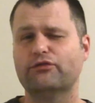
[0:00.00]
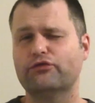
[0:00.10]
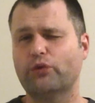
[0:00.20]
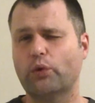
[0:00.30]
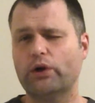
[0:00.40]

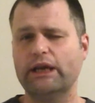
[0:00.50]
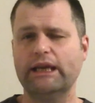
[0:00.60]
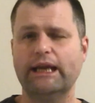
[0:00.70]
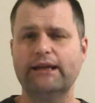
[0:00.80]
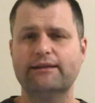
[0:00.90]

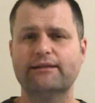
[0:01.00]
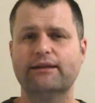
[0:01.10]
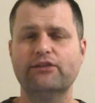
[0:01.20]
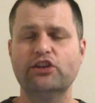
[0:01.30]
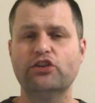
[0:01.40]
48 to
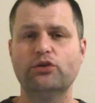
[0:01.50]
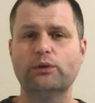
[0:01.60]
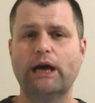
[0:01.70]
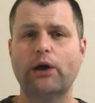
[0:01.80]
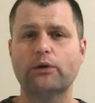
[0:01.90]

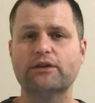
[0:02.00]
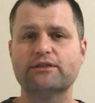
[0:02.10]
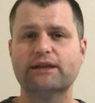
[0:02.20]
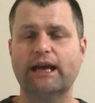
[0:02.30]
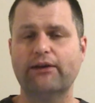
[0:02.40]
72
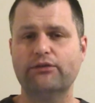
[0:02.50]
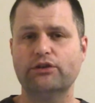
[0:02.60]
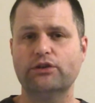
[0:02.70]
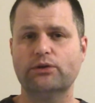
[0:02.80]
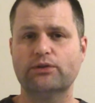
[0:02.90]
hours after
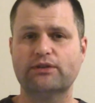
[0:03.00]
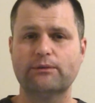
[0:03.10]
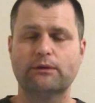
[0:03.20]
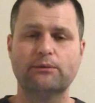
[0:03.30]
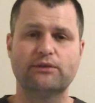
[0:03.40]
your
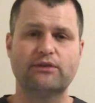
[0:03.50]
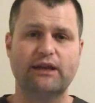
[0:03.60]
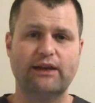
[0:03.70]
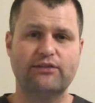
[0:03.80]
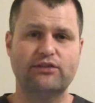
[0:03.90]
symptoms
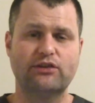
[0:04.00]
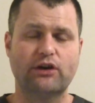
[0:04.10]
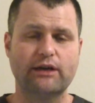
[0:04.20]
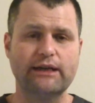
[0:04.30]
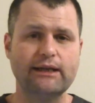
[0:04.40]
have
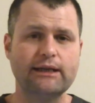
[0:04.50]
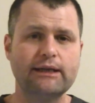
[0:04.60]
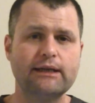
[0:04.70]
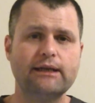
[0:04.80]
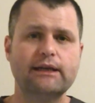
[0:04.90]
started,
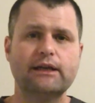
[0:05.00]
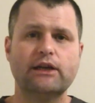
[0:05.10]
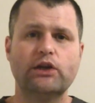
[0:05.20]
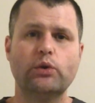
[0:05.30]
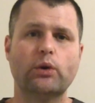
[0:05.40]

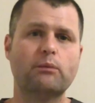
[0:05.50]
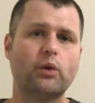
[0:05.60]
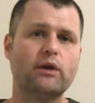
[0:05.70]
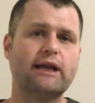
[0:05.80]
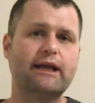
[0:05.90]
you are
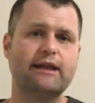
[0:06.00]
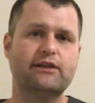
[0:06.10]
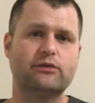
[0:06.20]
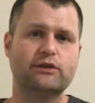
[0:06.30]
more likely to